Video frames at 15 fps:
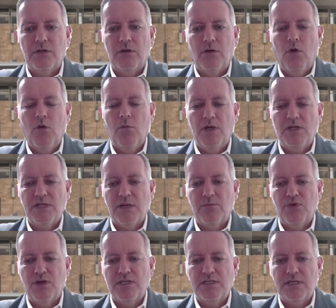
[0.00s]
almost
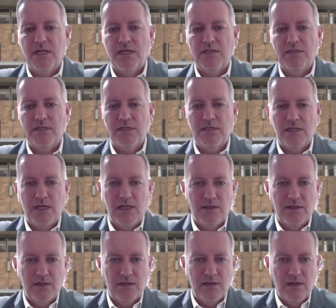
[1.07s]
unprecedented in
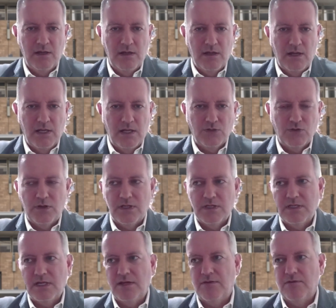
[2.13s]
the history of the
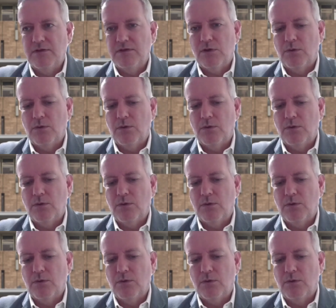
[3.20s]
State of Israel.